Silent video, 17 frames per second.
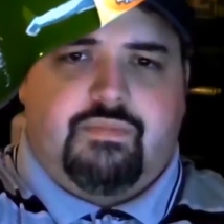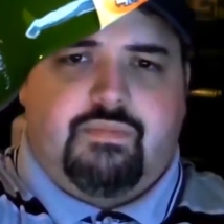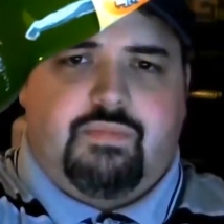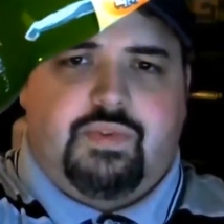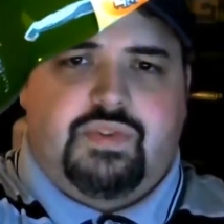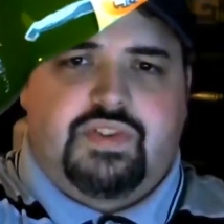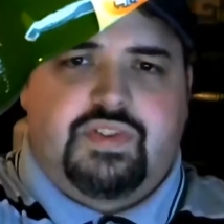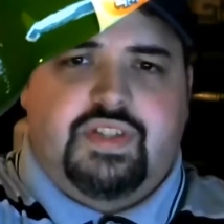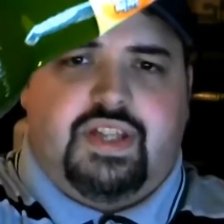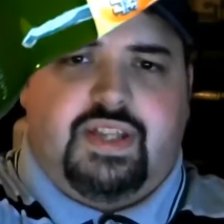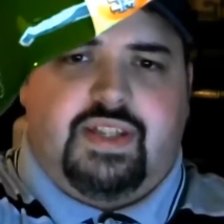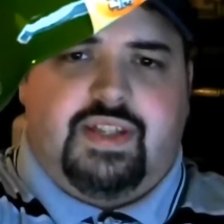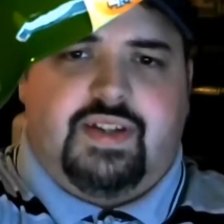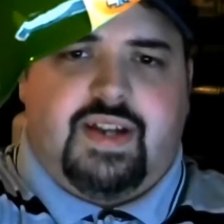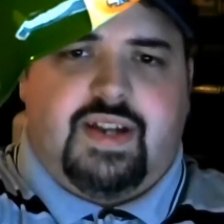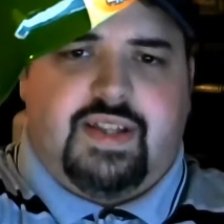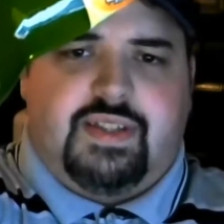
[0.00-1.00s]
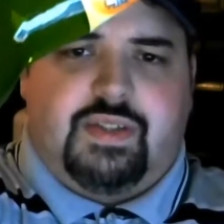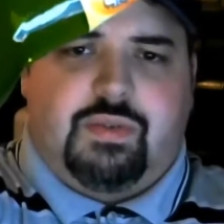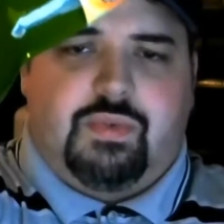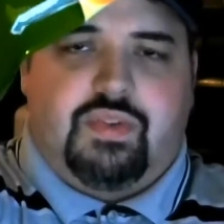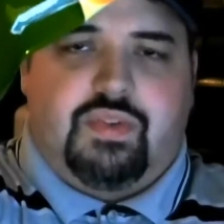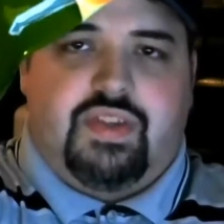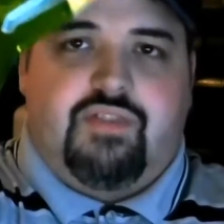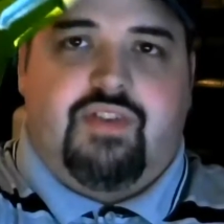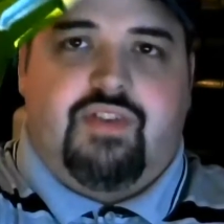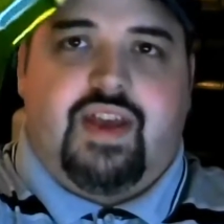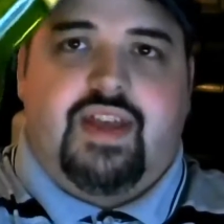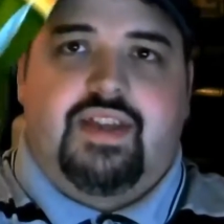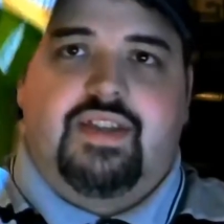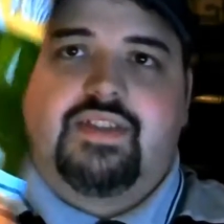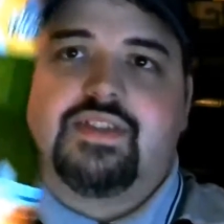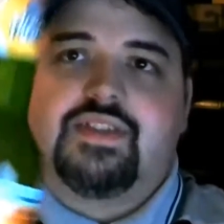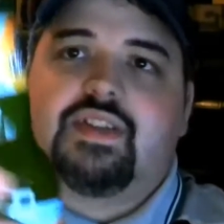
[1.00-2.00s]
Moose Light Radler, where they've
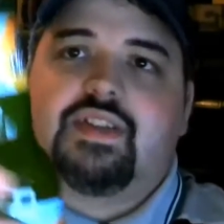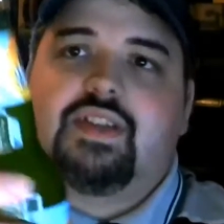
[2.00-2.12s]
added,